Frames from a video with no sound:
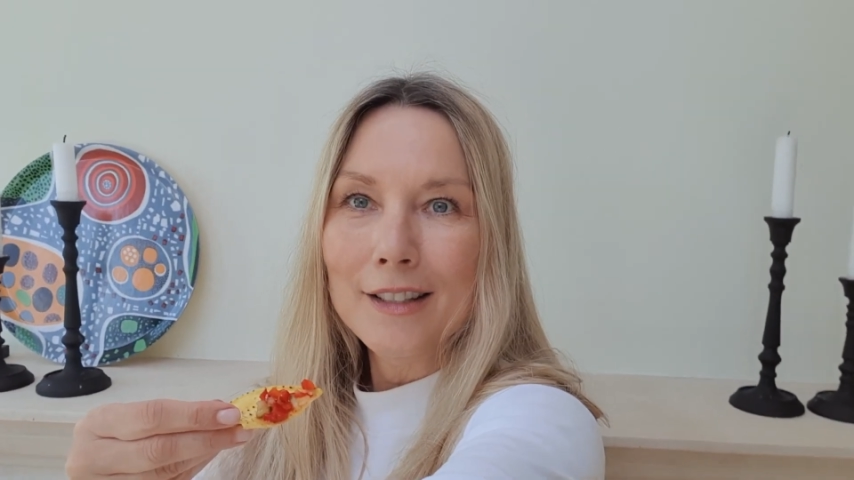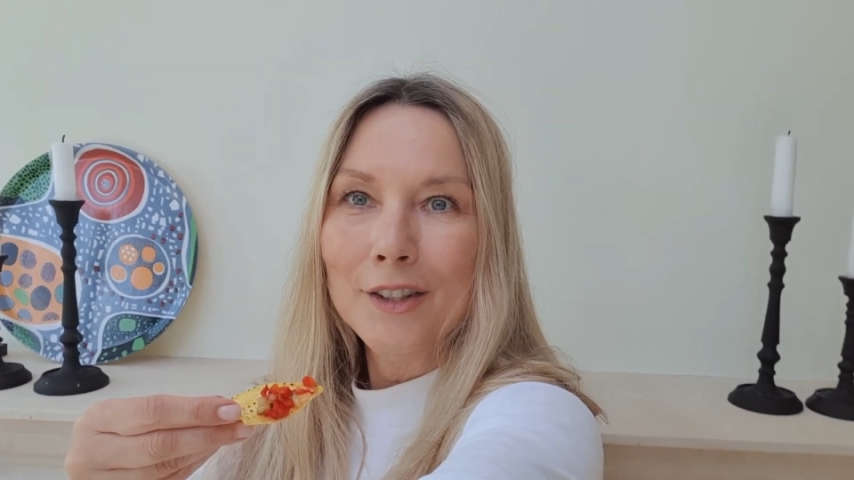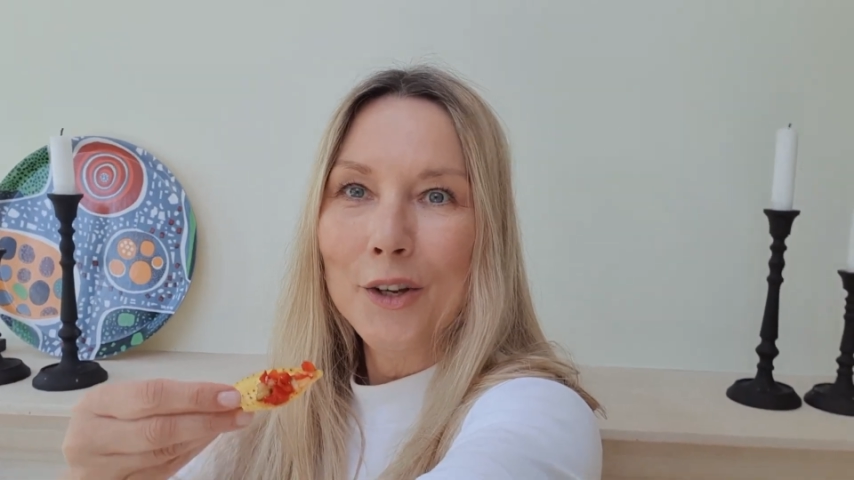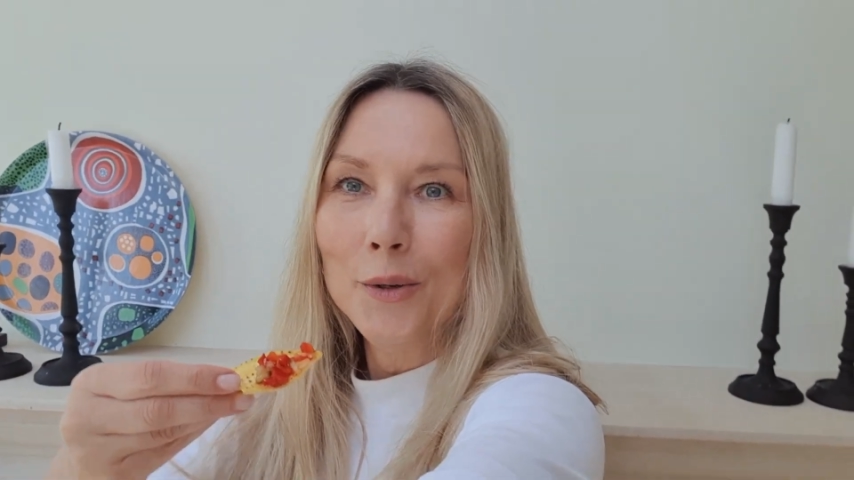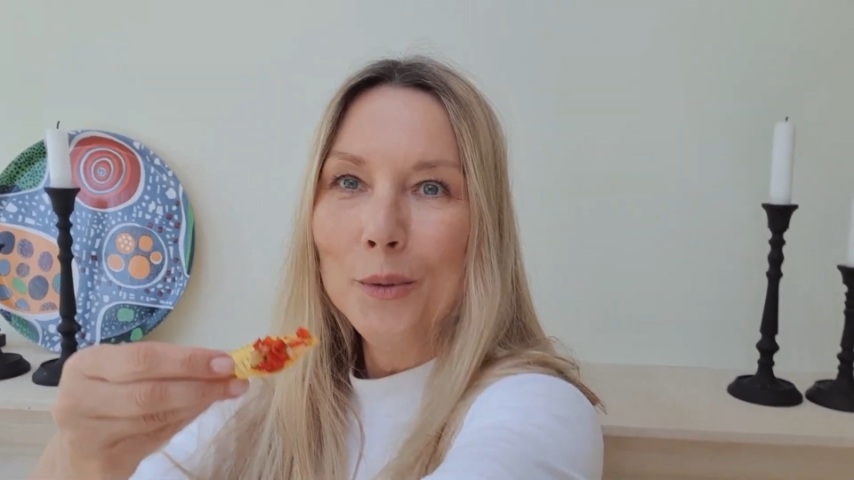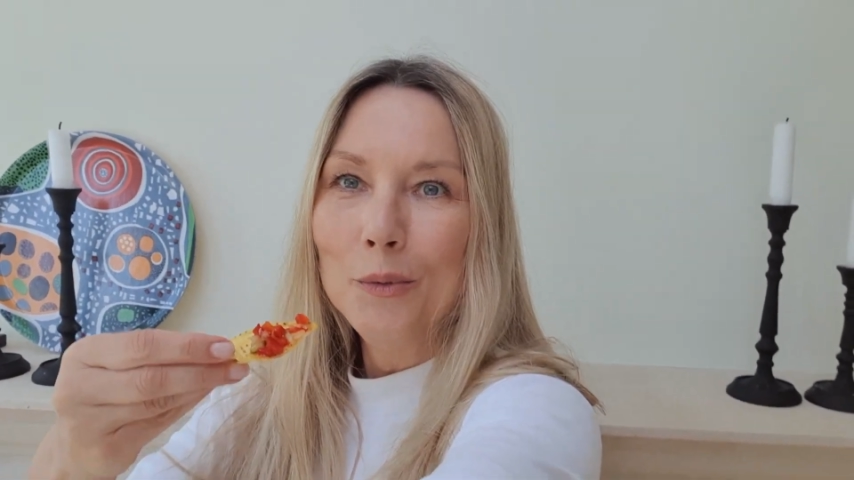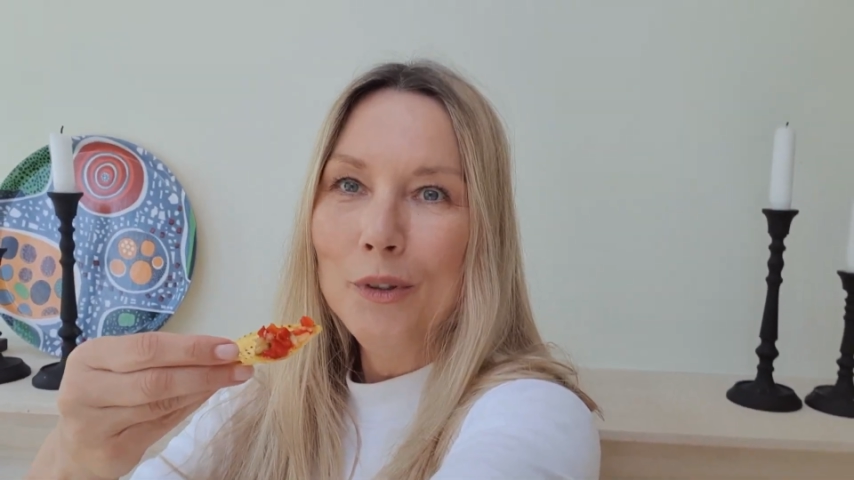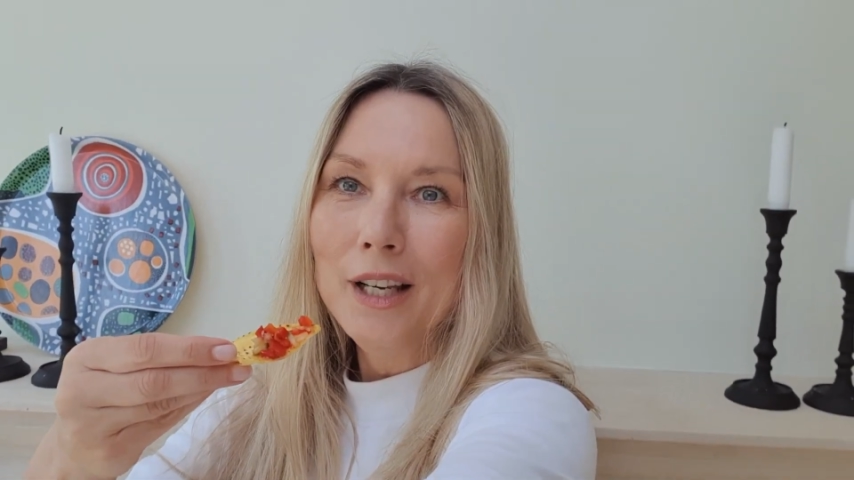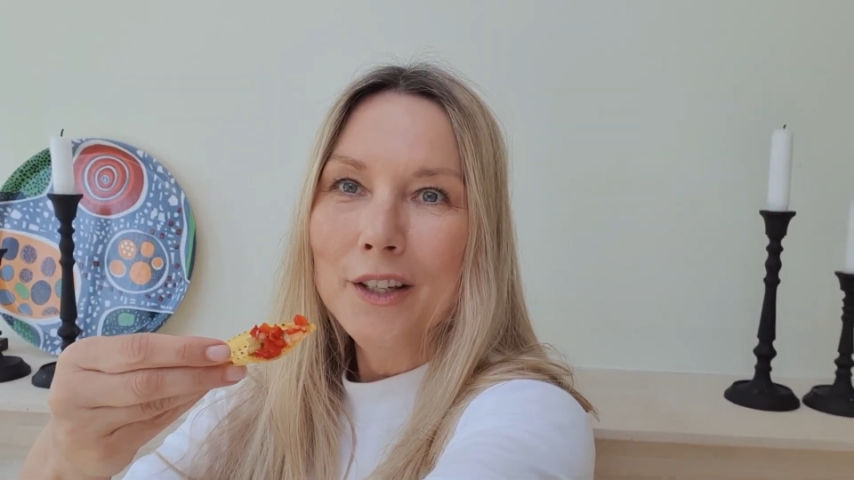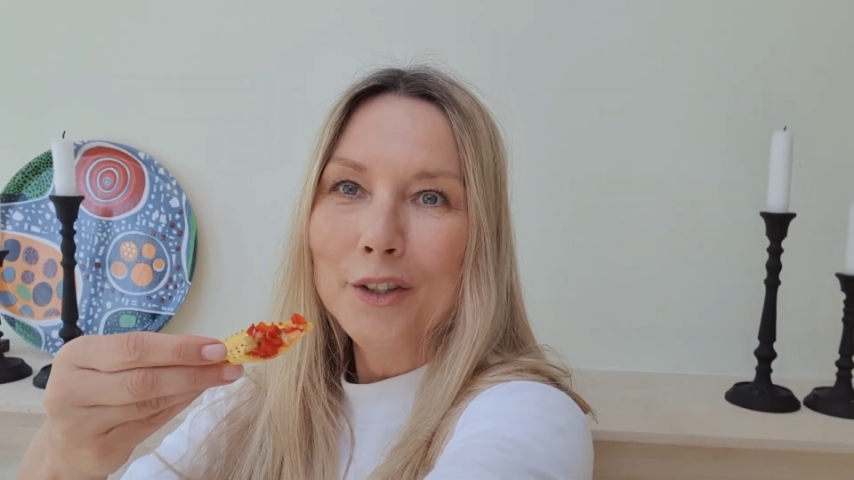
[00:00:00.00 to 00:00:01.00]
so
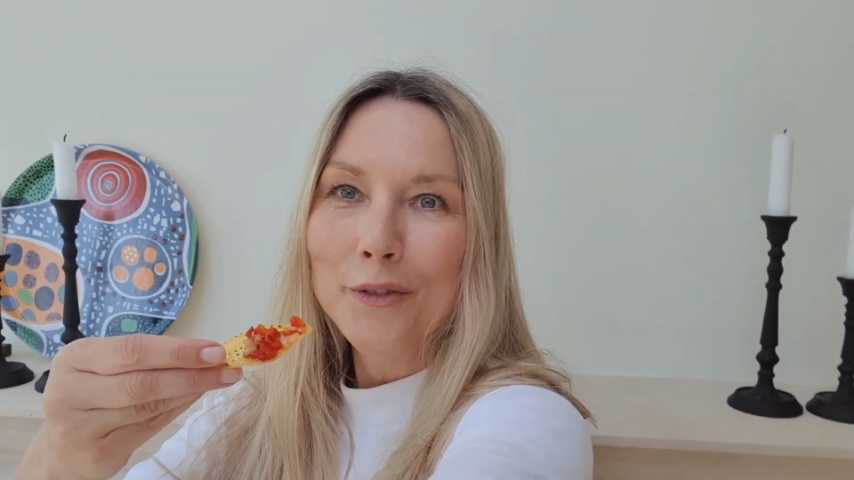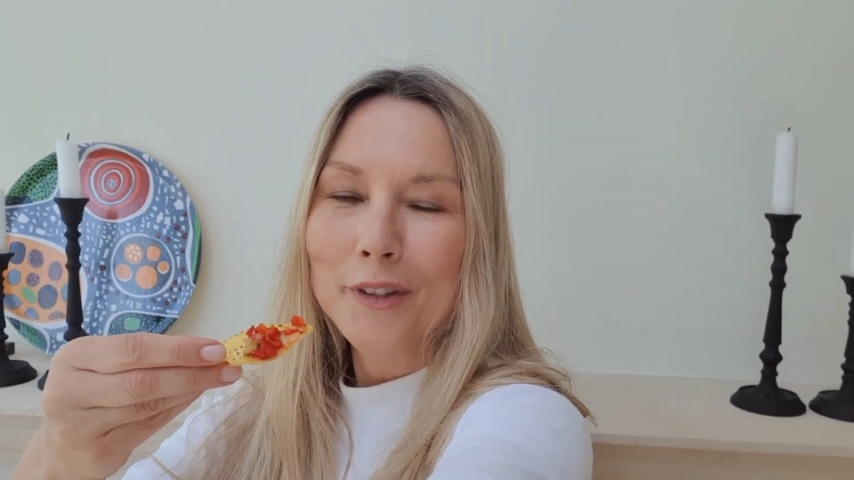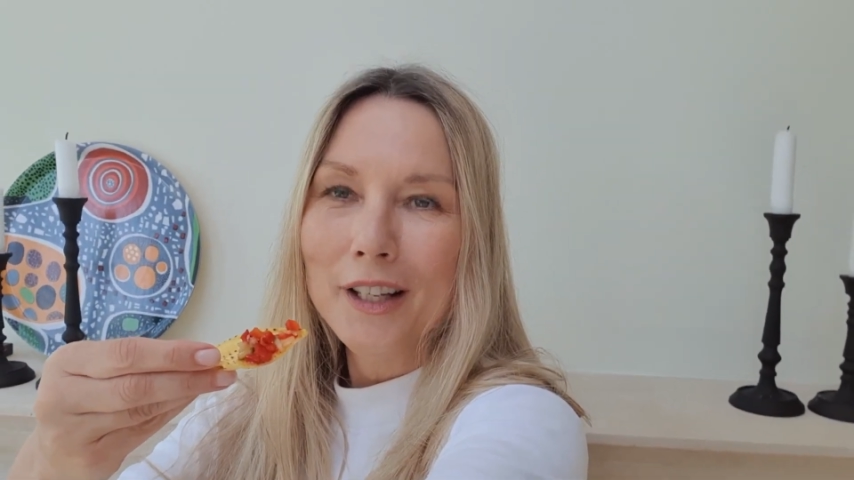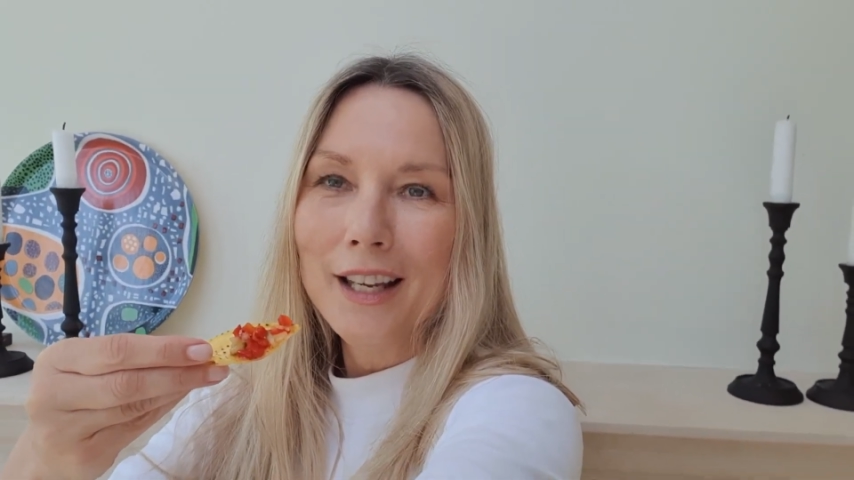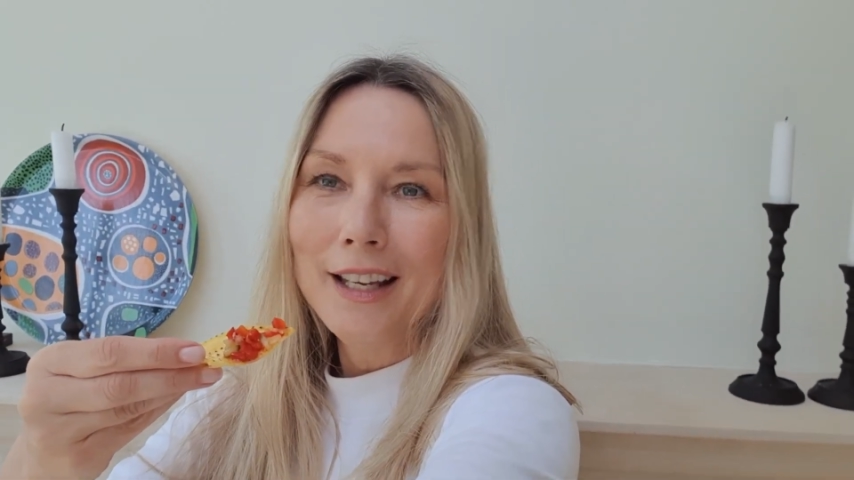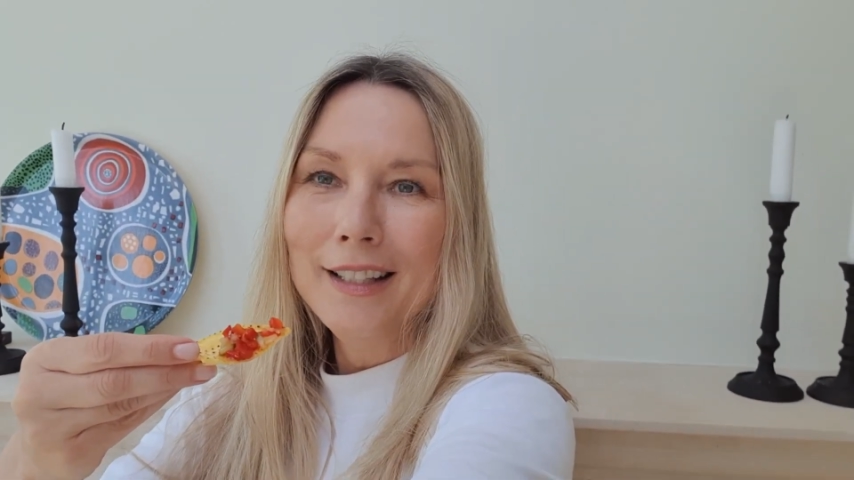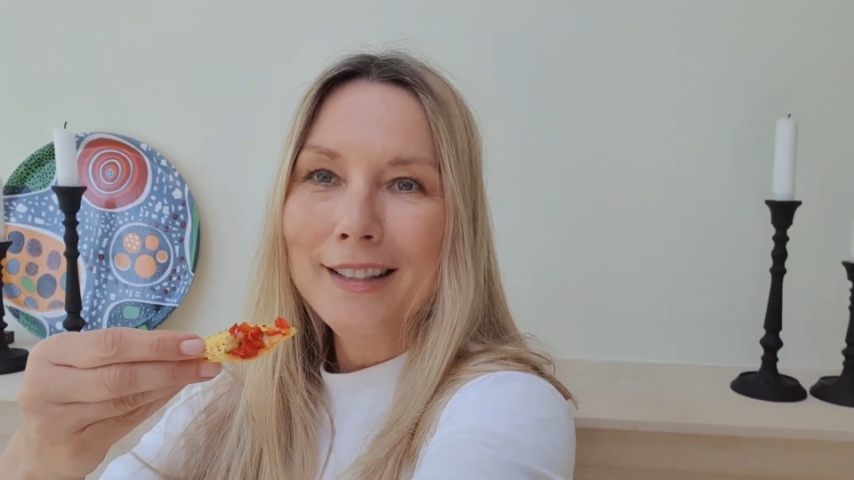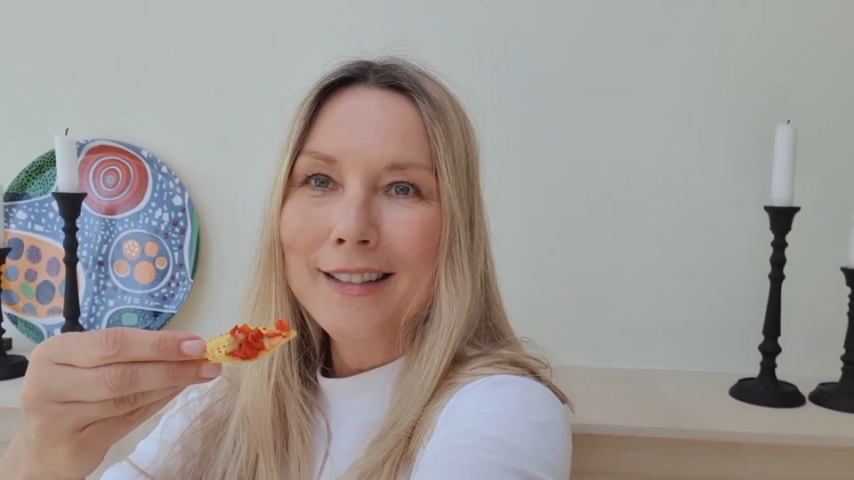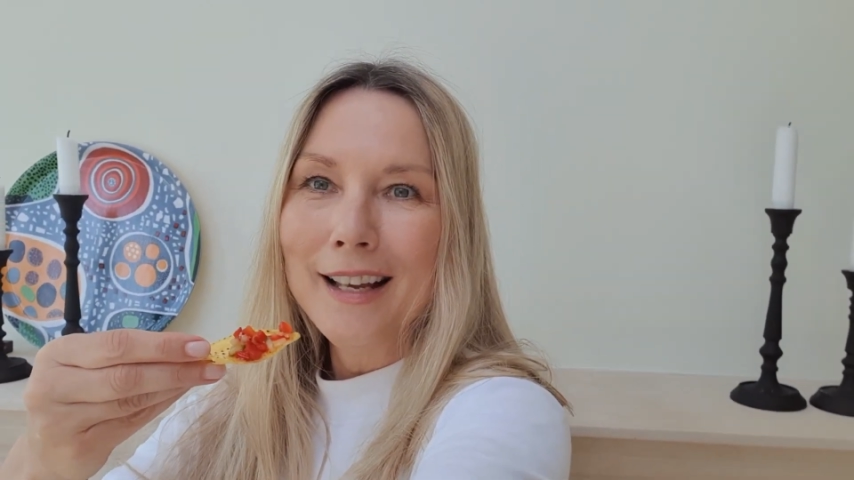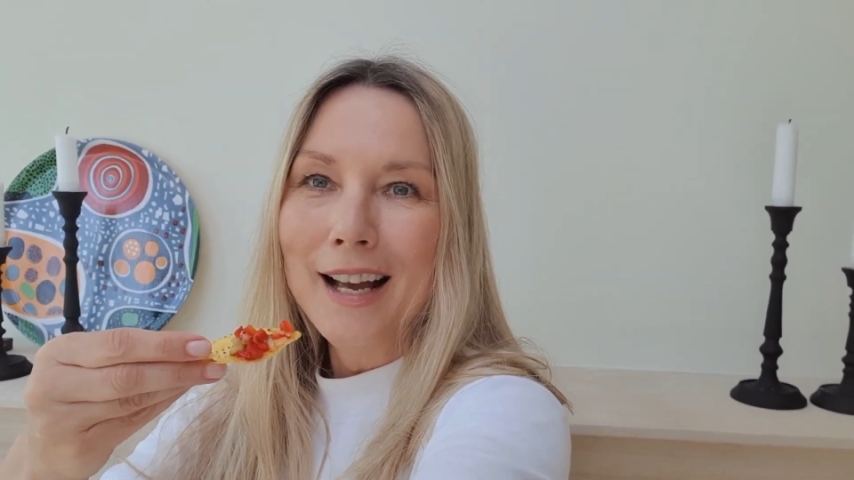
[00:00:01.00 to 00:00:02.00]
really good for the kids.